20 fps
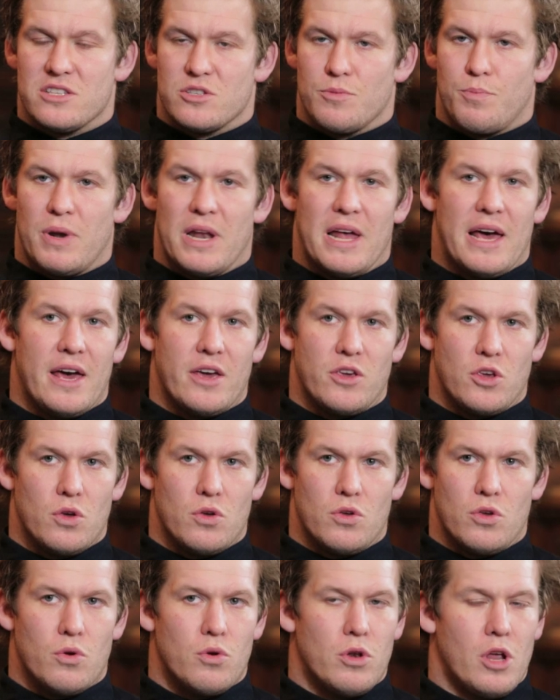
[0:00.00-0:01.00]
As a player,
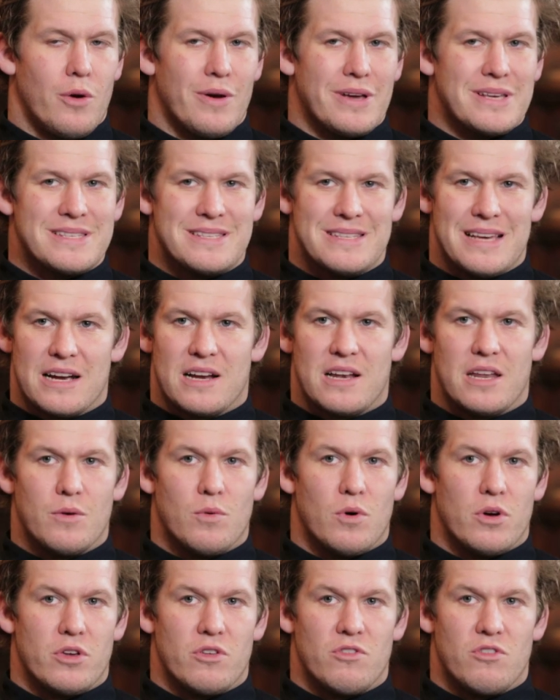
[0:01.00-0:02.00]
you know exactly
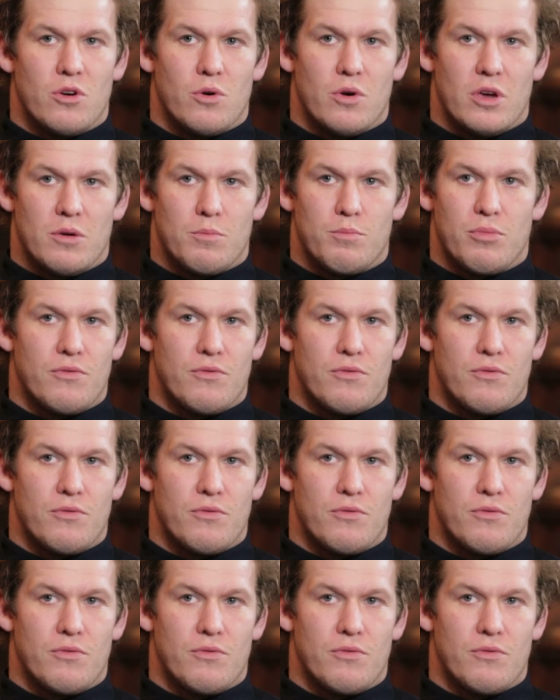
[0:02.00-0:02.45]
what you're doing